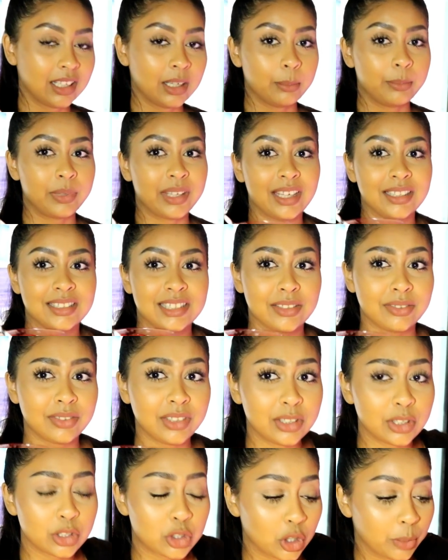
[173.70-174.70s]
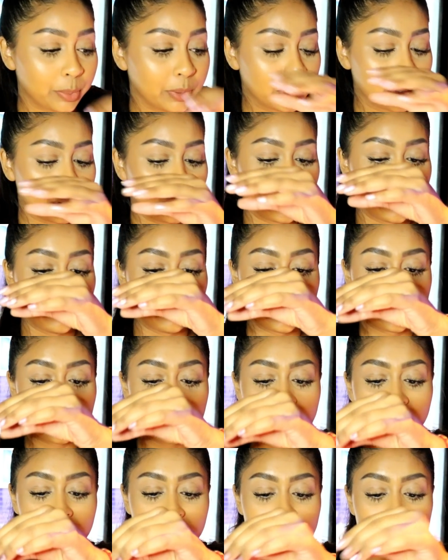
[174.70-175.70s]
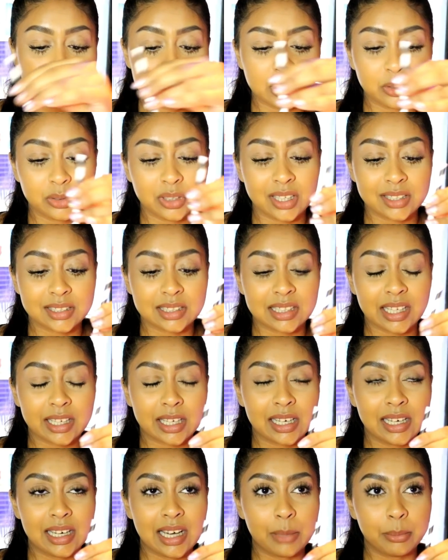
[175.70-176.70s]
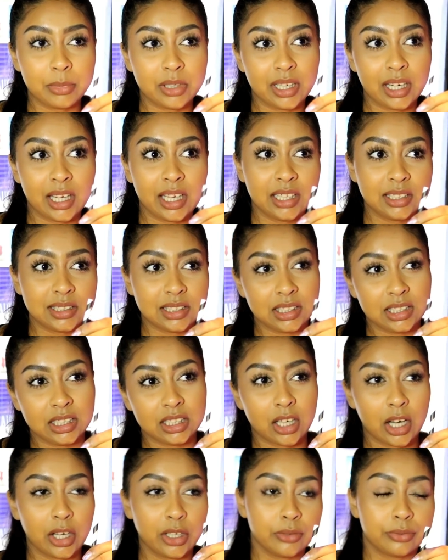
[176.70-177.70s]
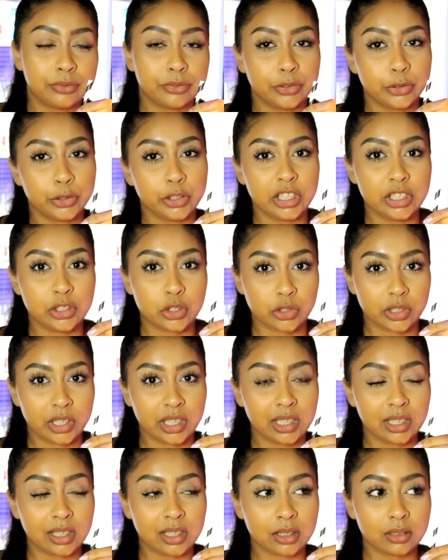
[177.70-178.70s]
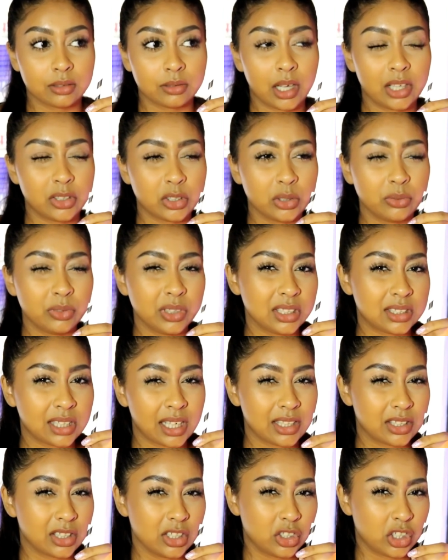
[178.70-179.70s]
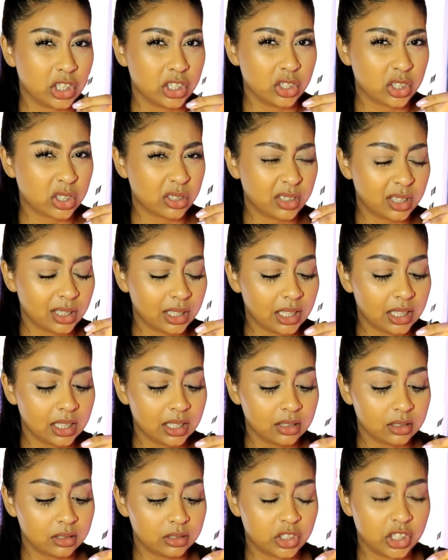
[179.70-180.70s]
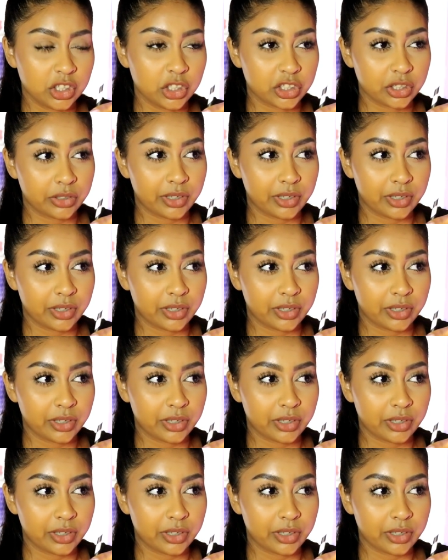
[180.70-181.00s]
But yeah, definitely the tropical one, but this is still nice. It's like a lemonade-y kind of fruity drink. I don't really taste the ginger in it, ginger